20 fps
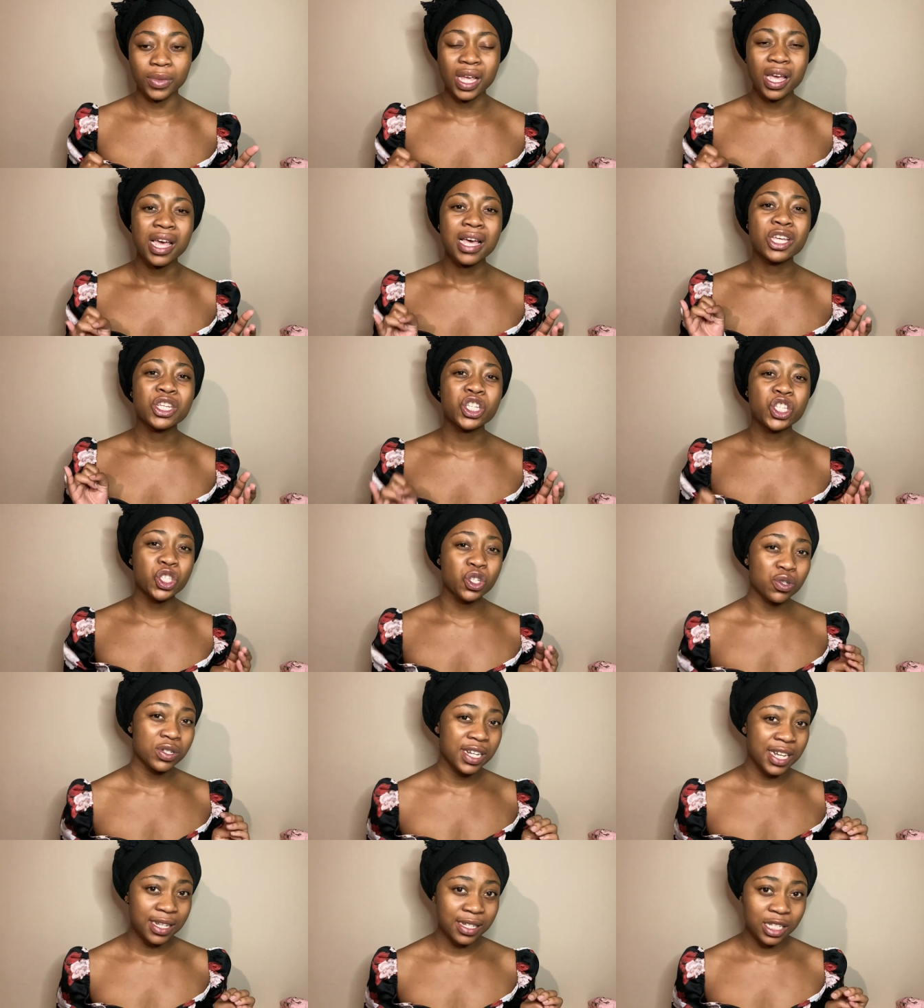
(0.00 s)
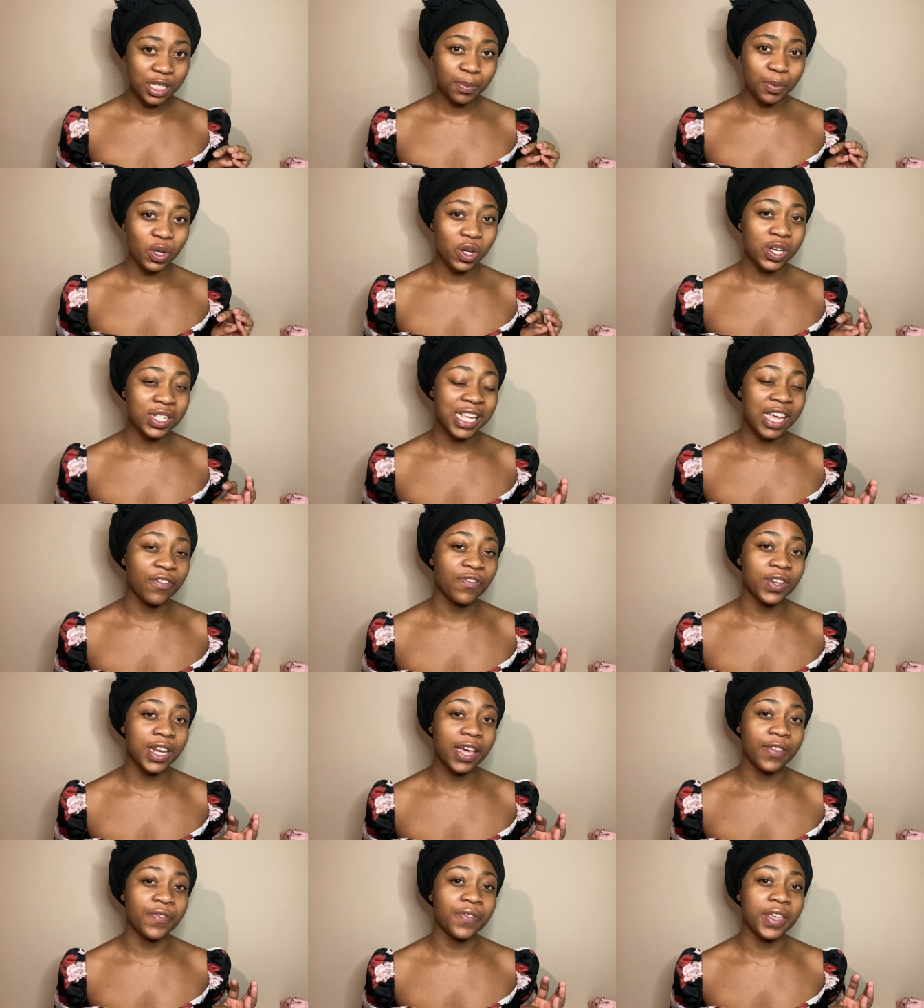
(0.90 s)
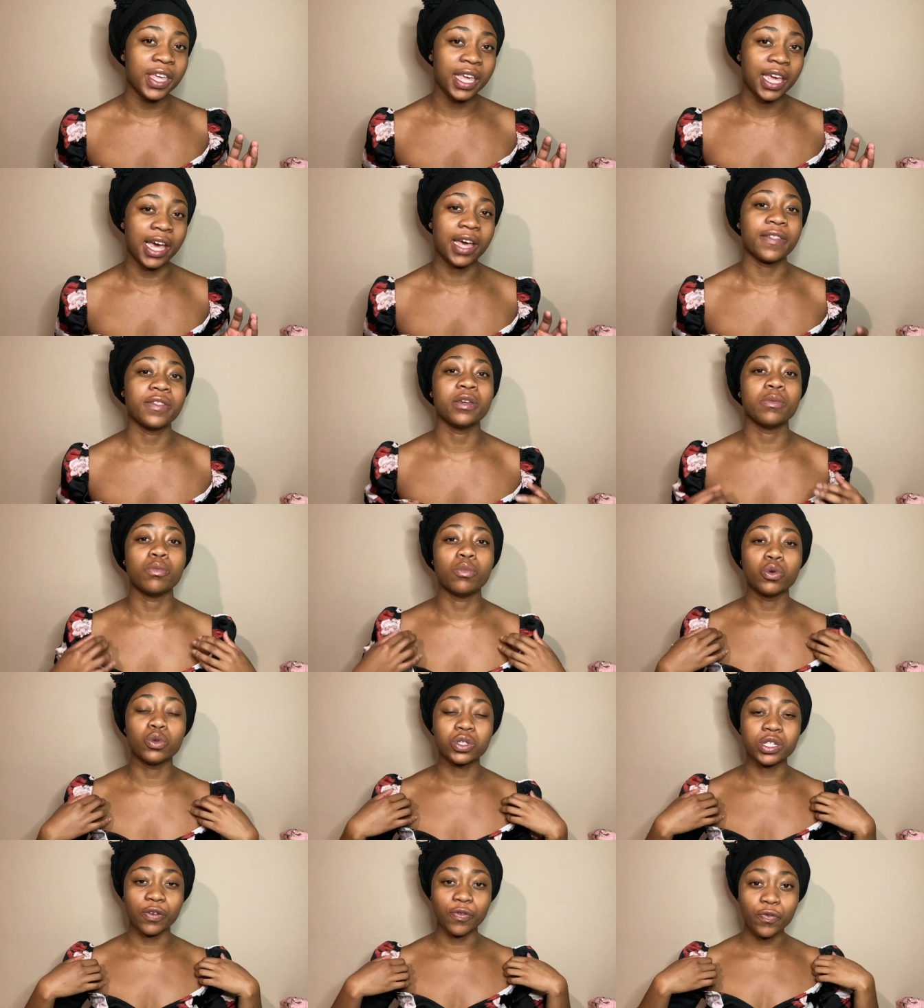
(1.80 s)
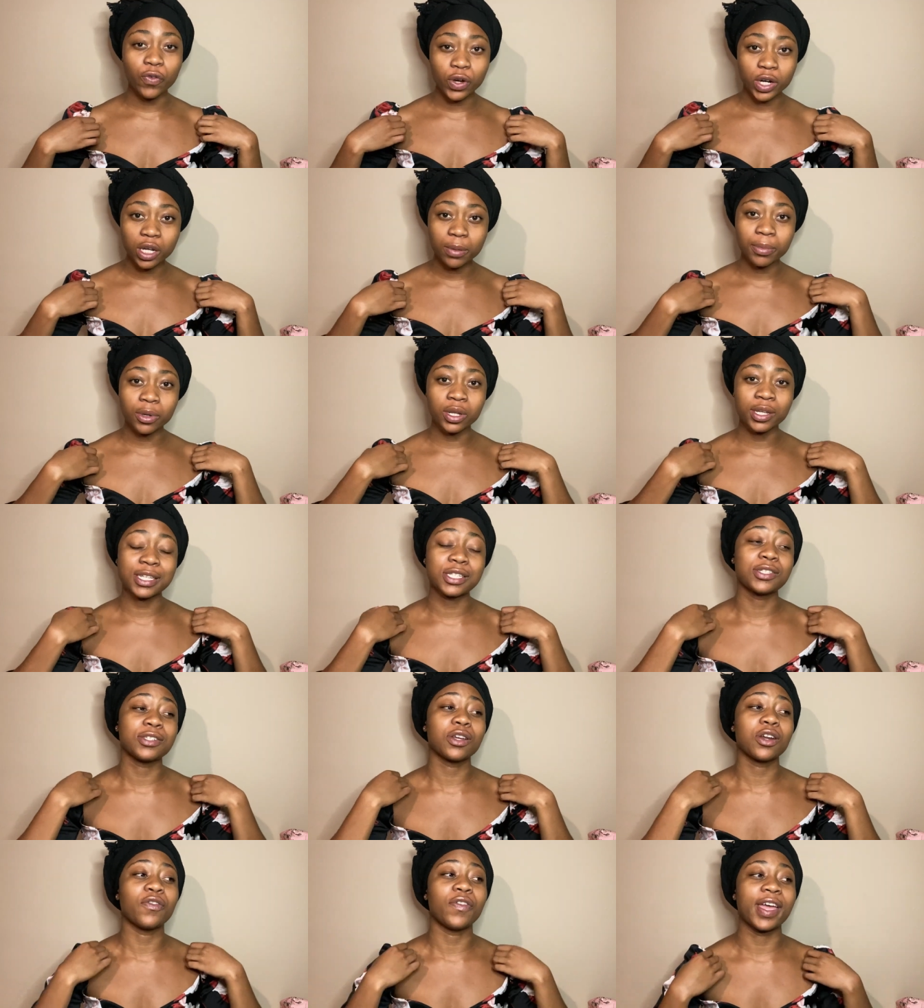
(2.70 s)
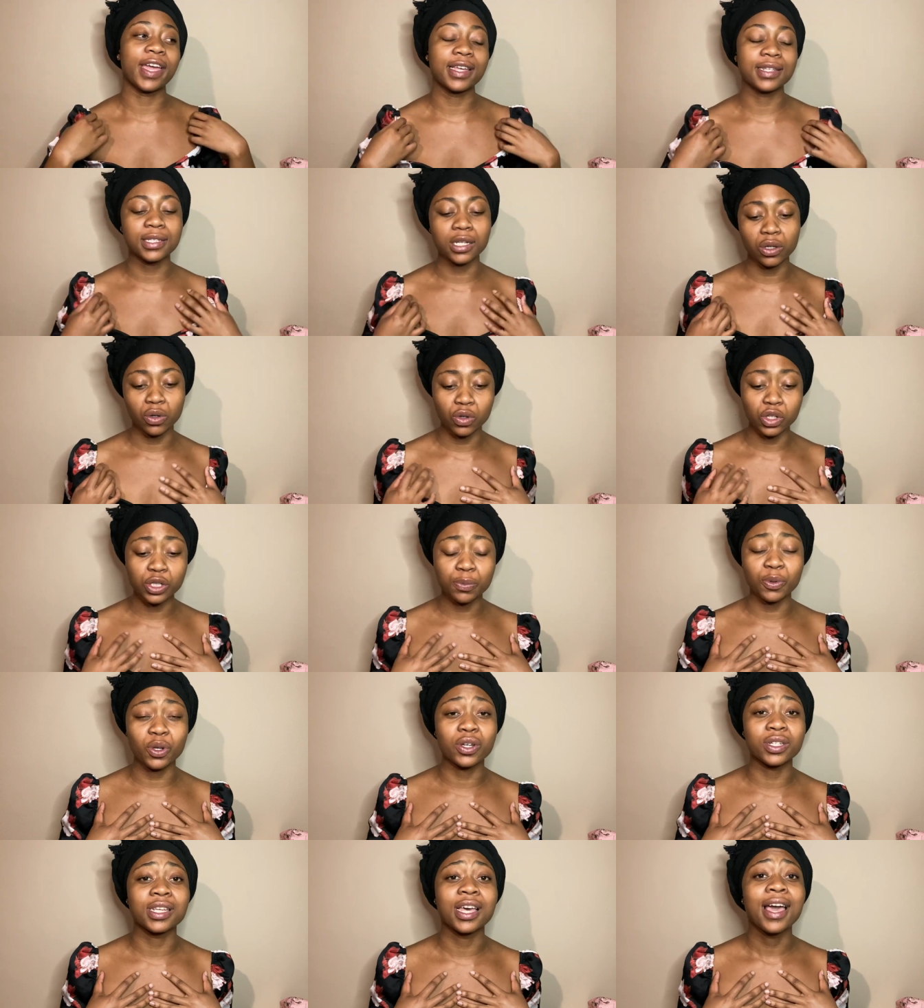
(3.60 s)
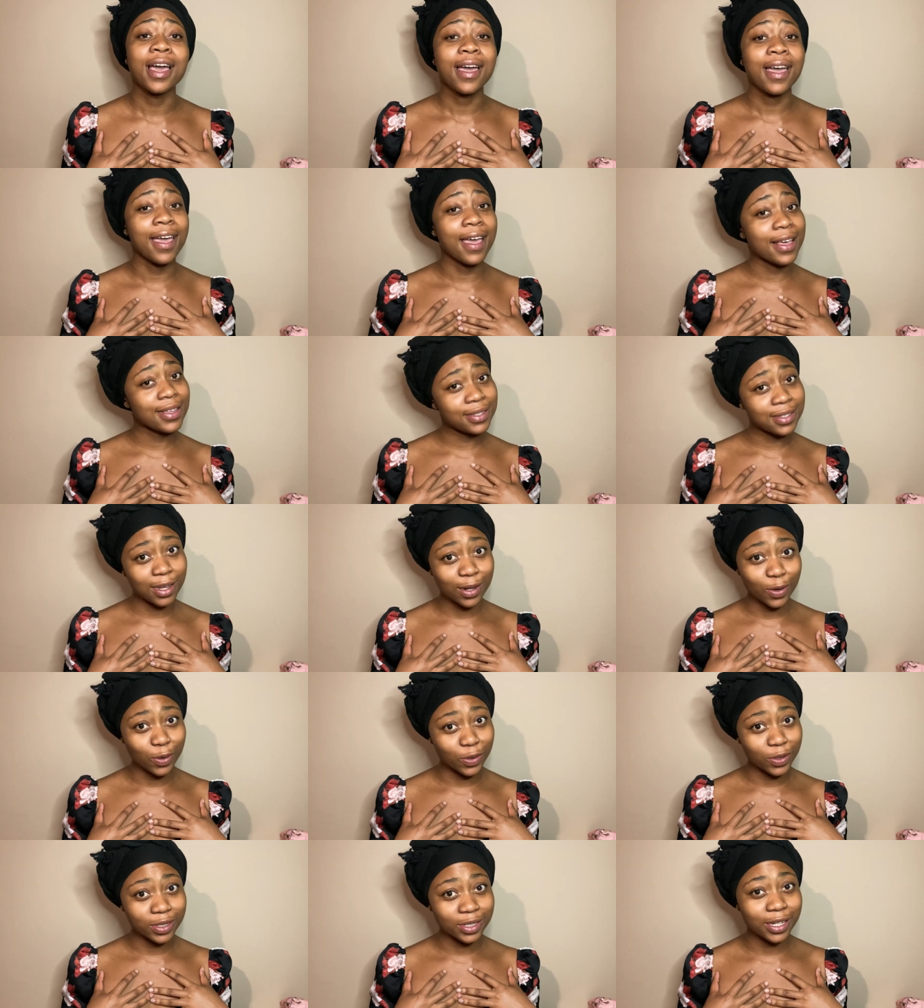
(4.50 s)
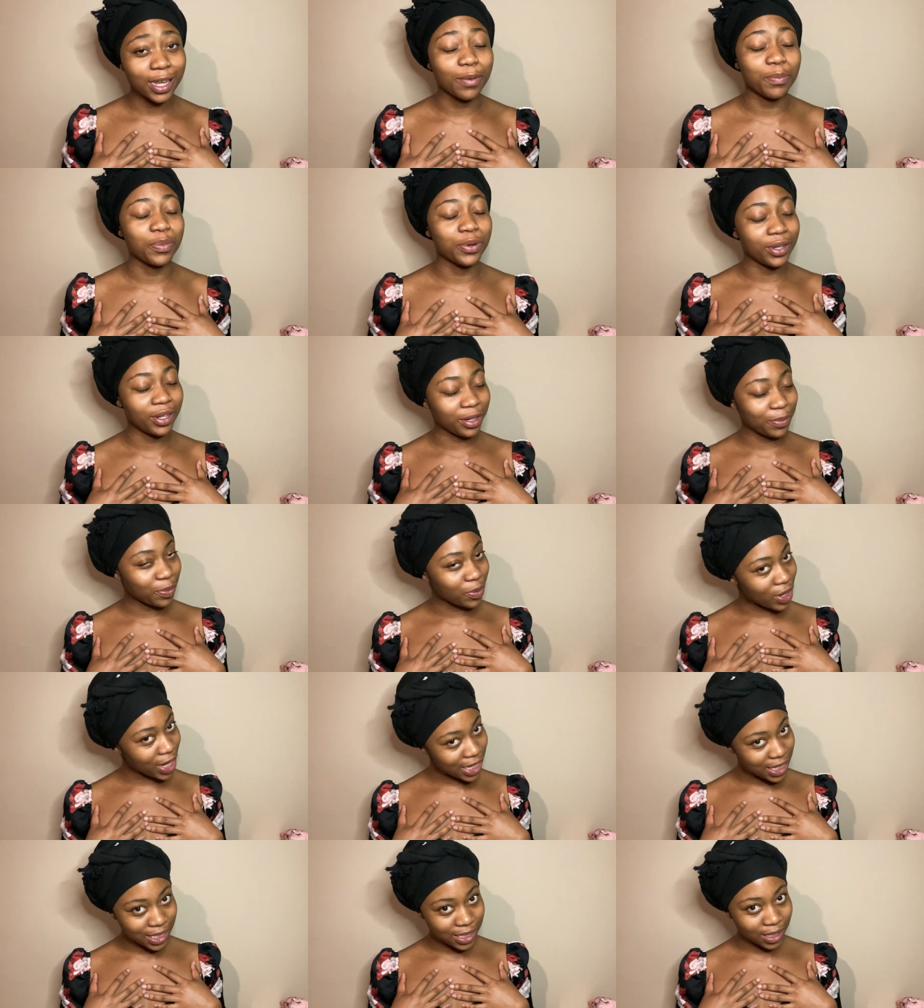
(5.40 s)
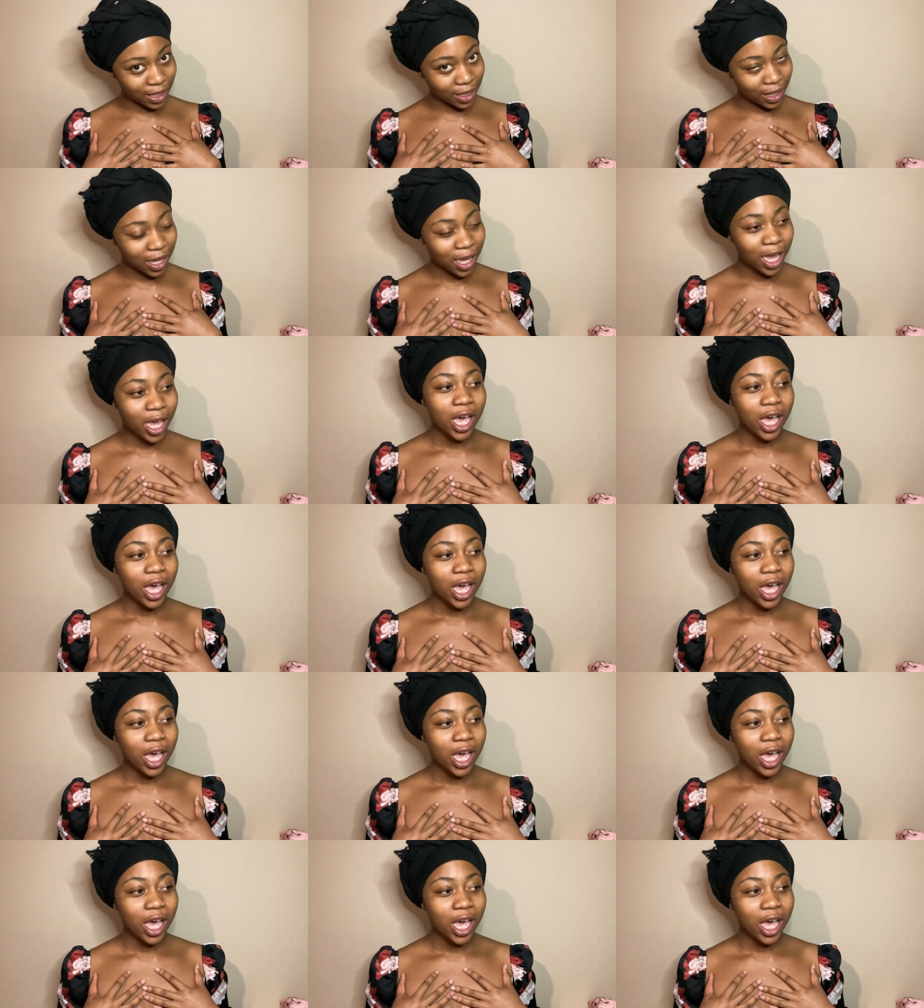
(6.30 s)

students because I feel like they are the most affordable instead of hair salons because hair salons are pretty pricey.